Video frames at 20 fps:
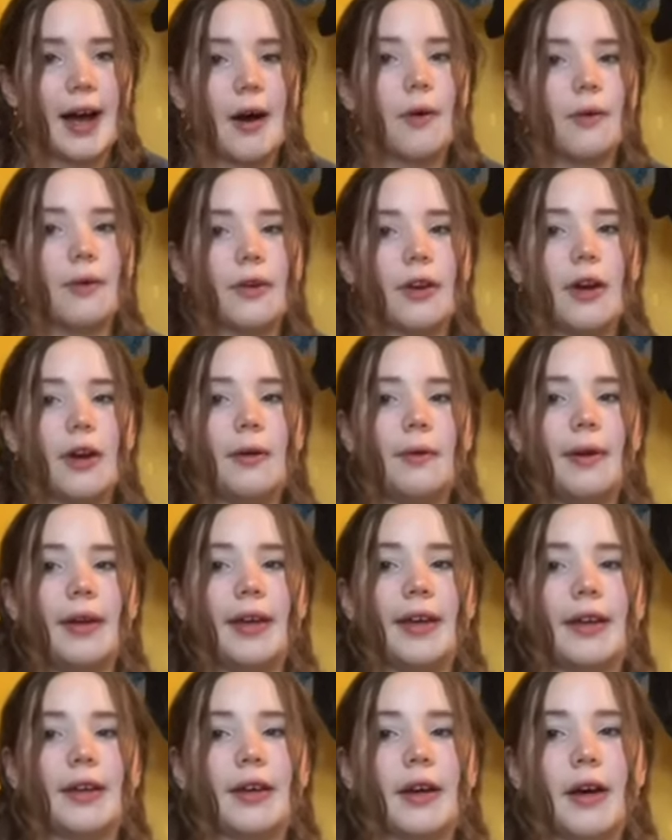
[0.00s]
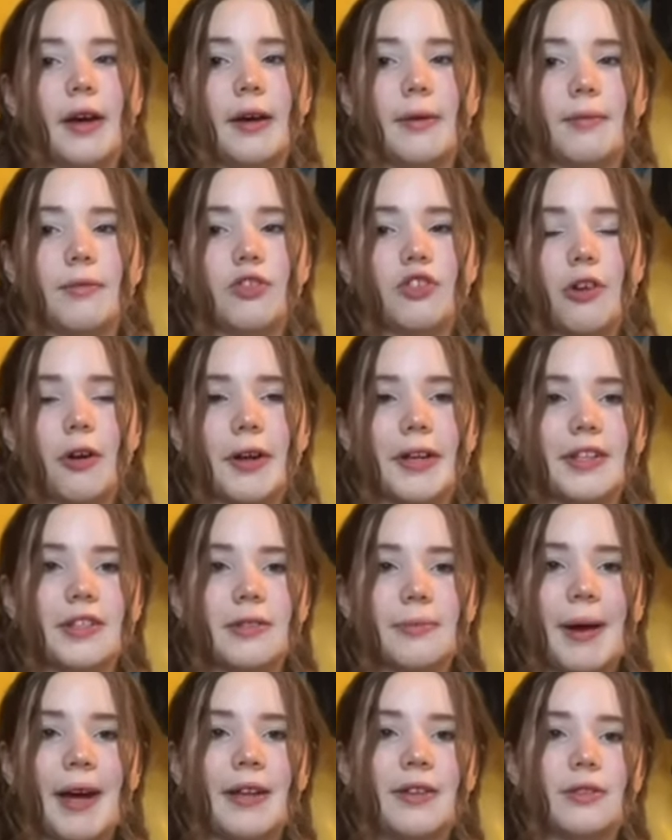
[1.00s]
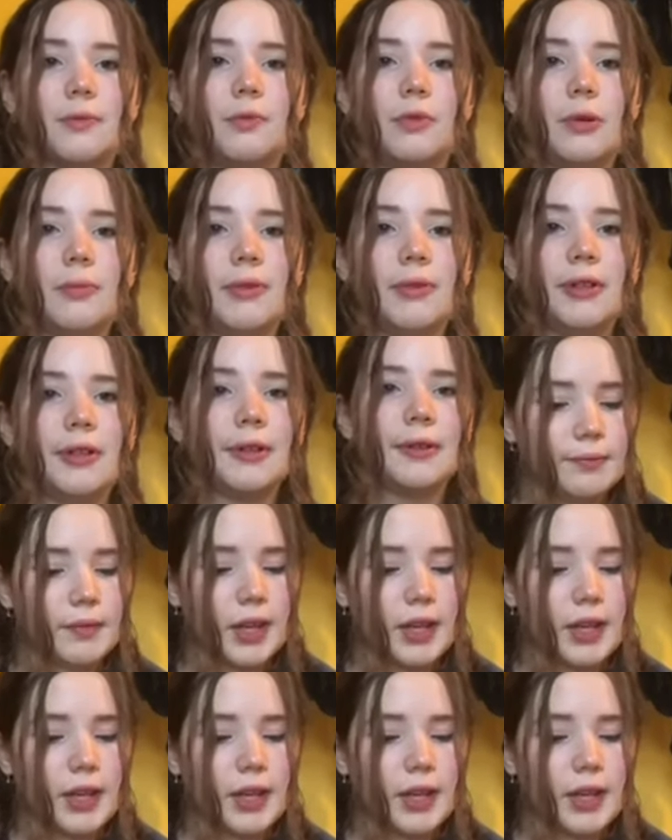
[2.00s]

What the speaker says: outgoing, strong, independent woman,